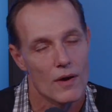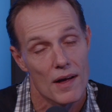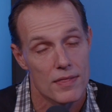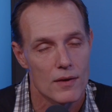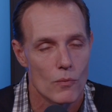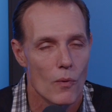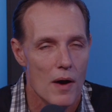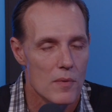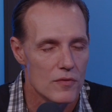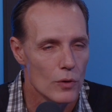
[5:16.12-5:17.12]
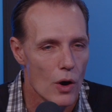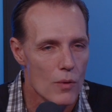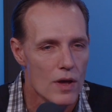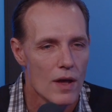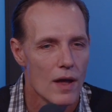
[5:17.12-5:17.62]
I think why we've
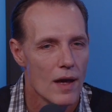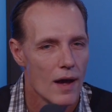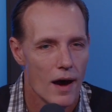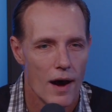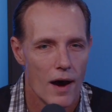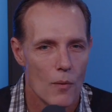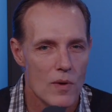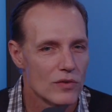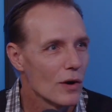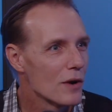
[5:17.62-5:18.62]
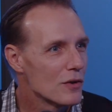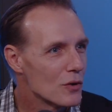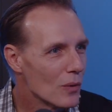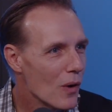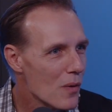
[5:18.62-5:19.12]
grown. We started to
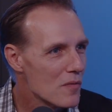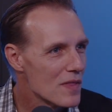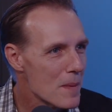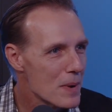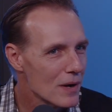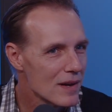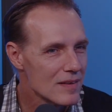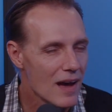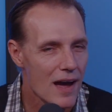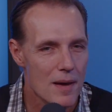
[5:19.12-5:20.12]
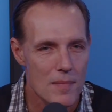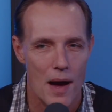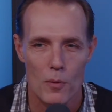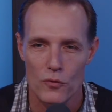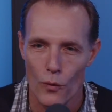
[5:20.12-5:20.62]
grow over that period of time.
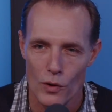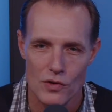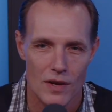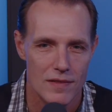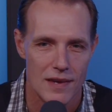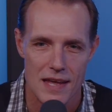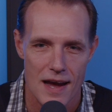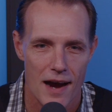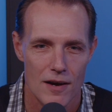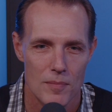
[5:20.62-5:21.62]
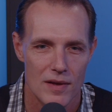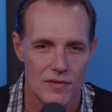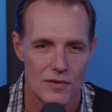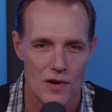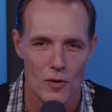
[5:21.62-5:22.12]
I was fortunate that he hired me as
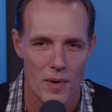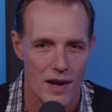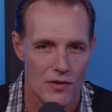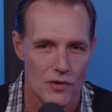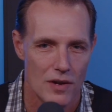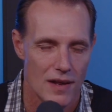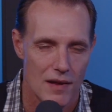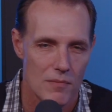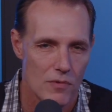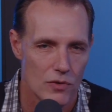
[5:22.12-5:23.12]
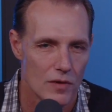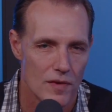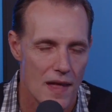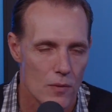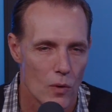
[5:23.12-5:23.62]
the general manager, and I served
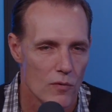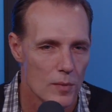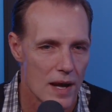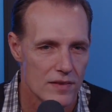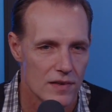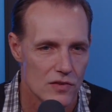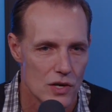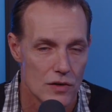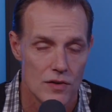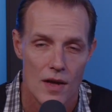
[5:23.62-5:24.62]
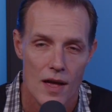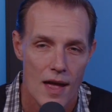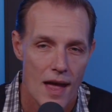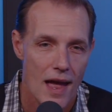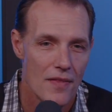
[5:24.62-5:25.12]
in that role for about 6 years.
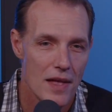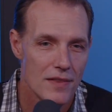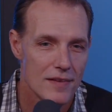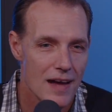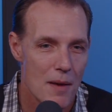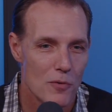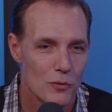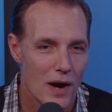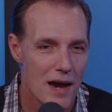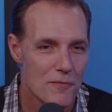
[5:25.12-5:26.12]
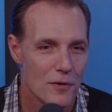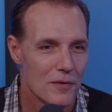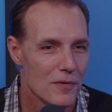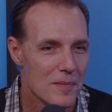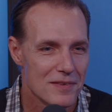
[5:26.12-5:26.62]
And then the time was right for
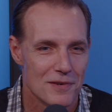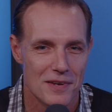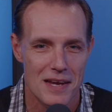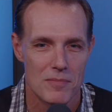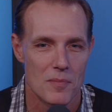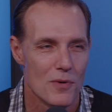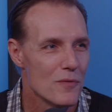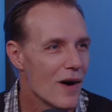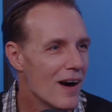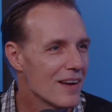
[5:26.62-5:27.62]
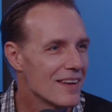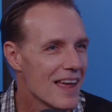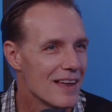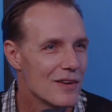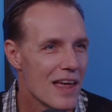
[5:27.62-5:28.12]
Mr. Deeb to move on
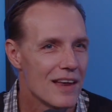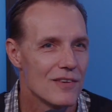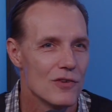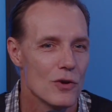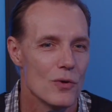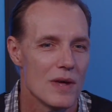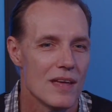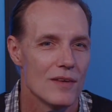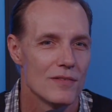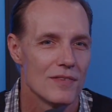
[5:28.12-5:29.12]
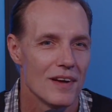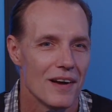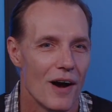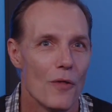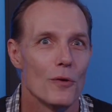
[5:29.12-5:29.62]
and do his
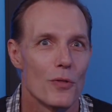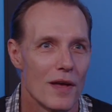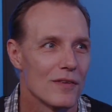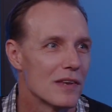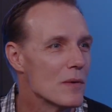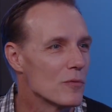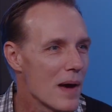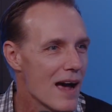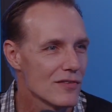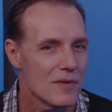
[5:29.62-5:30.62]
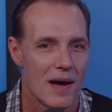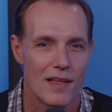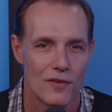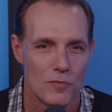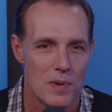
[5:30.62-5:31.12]
other things that he was passionate about,
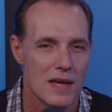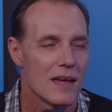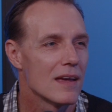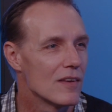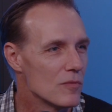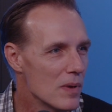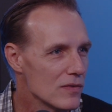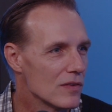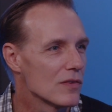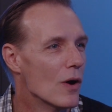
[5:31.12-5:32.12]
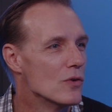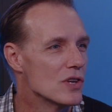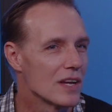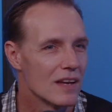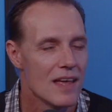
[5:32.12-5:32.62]
his speaking and his business
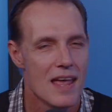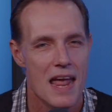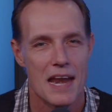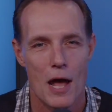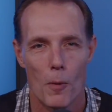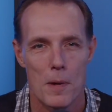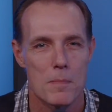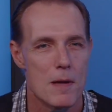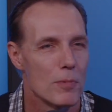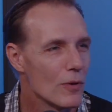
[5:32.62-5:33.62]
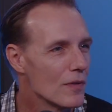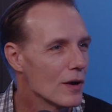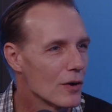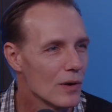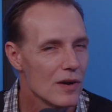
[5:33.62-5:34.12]
coaching and helping people in
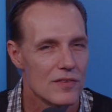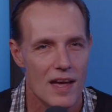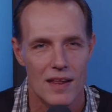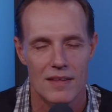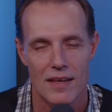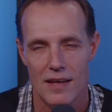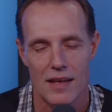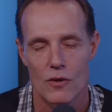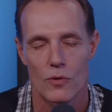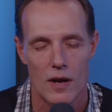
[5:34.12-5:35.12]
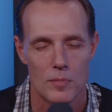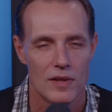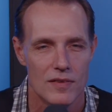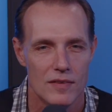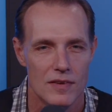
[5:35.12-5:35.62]
their careers. He had an
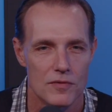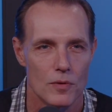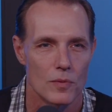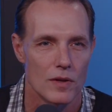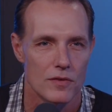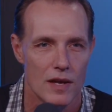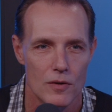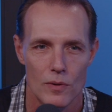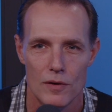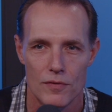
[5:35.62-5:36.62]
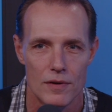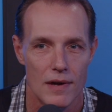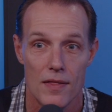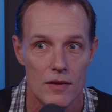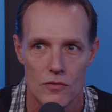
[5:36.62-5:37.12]
incredibly successful real estate career for,
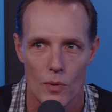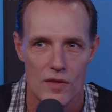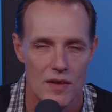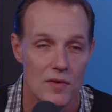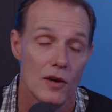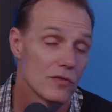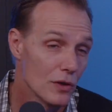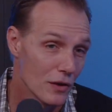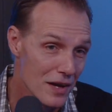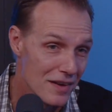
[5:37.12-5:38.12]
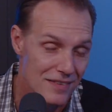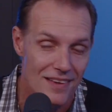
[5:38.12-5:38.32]
I think, 27 years, still is.